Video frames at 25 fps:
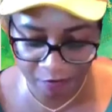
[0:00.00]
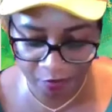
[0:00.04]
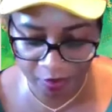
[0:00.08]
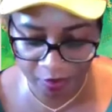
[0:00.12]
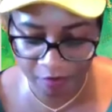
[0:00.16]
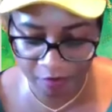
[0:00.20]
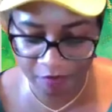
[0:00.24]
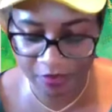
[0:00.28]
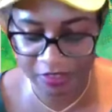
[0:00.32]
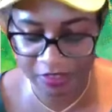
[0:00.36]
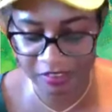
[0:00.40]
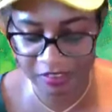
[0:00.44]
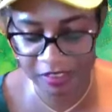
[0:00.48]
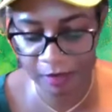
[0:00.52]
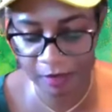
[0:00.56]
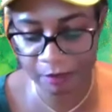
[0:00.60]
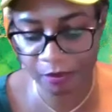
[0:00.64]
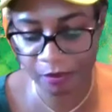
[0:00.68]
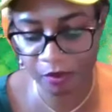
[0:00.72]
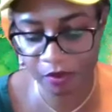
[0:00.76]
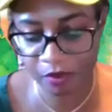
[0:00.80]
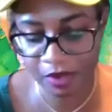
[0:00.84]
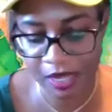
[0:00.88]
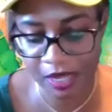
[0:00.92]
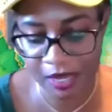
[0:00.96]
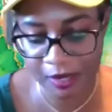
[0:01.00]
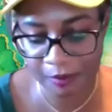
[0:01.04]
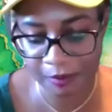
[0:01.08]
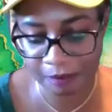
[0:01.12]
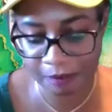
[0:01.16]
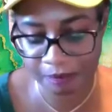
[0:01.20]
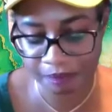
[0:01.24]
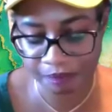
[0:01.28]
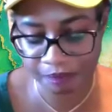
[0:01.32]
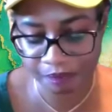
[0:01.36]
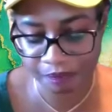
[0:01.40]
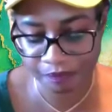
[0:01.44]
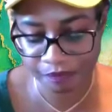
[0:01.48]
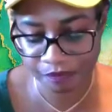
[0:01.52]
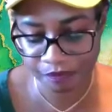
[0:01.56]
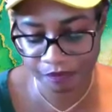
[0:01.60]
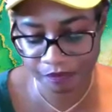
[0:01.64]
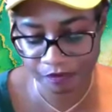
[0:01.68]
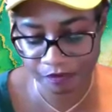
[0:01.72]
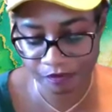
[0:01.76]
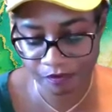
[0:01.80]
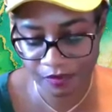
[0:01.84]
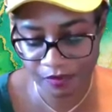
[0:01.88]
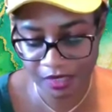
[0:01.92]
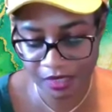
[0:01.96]
for it. For example,
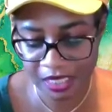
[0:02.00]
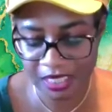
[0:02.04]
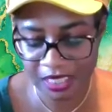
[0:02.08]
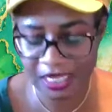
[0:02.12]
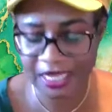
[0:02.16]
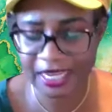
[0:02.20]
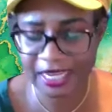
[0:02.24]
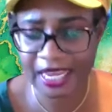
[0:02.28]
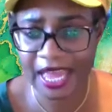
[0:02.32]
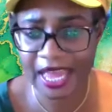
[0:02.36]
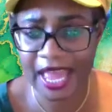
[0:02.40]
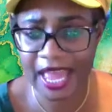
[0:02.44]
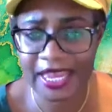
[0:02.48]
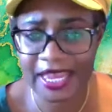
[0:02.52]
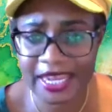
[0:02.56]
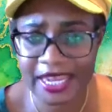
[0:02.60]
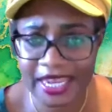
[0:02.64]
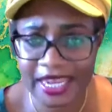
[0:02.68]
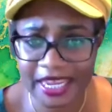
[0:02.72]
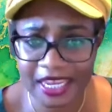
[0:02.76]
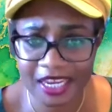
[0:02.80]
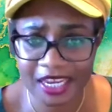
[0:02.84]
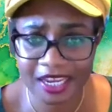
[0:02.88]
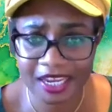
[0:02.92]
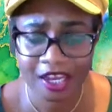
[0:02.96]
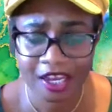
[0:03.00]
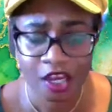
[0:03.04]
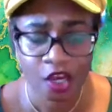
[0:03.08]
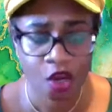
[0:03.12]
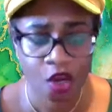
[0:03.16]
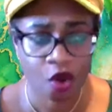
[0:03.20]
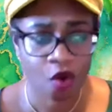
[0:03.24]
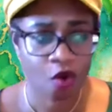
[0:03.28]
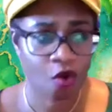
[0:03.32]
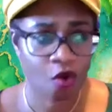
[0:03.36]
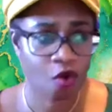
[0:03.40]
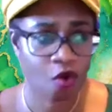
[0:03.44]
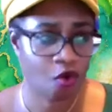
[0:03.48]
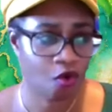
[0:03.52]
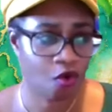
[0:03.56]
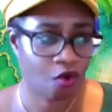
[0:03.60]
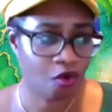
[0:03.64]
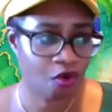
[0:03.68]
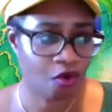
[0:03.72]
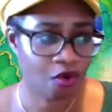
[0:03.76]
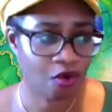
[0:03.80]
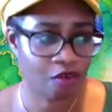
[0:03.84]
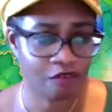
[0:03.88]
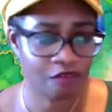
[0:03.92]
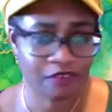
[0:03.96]
like a headache
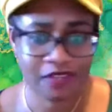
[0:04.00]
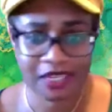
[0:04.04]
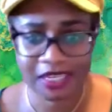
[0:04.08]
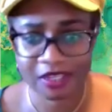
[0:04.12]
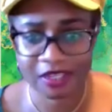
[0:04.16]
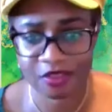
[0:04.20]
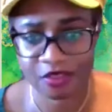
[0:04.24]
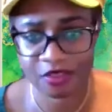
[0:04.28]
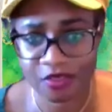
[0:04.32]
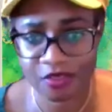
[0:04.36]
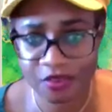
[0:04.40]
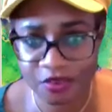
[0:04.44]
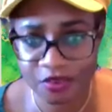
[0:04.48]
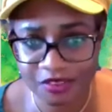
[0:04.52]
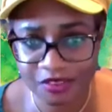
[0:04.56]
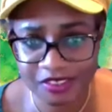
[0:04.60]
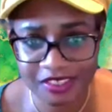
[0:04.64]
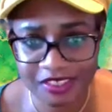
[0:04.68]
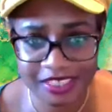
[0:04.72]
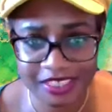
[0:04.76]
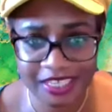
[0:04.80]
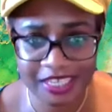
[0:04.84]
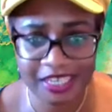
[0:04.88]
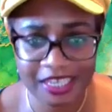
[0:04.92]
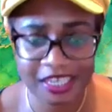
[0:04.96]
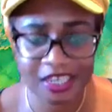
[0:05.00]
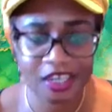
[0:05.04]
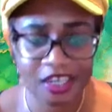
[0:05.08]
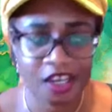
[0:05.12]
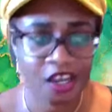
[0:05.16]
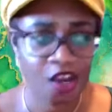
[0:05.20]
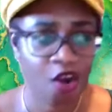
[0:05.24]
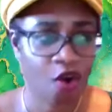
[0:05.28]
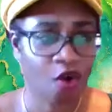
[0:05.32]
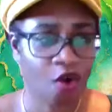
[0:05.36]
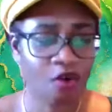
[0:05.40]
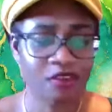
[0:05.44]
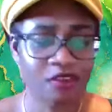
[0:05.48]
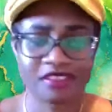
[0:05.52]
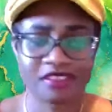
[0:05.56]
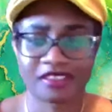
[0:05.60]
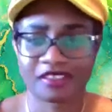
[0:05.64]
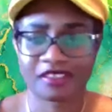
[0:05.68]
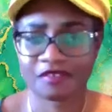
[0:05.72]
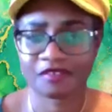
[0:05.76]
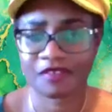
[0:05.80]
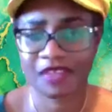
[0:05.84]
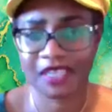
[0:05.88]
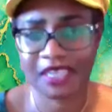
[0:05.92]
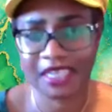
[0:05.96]
or feeling thirsty or
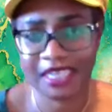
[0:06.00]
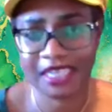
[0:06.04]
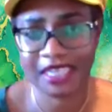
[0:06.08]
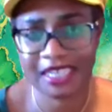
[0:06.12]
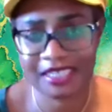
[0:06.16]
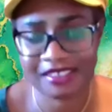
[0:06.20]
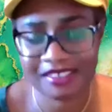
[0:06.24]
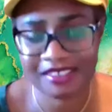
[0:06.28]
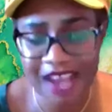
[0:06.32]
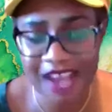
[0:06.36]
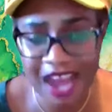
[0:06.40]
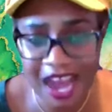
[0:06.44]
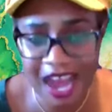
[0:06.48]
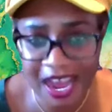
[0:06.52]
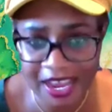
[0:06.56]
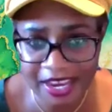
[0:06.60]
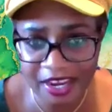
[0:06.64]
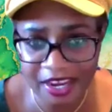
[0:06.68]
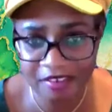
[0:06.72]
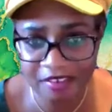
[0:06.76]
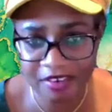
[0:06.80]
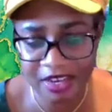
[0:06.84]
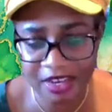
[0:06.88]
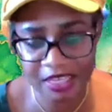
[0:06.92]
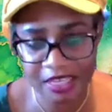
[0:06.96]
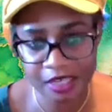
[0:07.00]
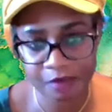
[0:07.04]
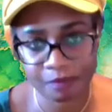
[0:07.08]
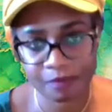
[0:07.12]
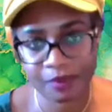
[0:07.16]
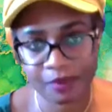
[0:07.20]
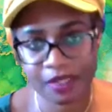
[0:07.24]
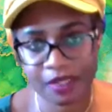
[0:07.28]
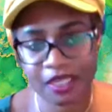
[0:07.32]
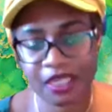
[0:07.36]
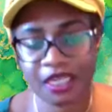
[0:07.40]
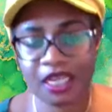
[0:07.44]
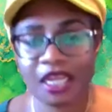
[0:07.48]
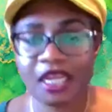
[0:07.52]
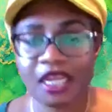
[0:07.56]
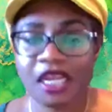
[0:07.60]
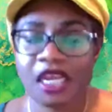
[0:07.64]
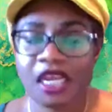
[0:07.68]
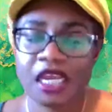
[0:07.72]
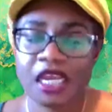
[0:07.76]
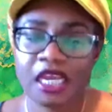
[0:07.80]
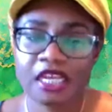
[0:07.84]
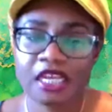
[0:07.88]
just feeling tired and depleted.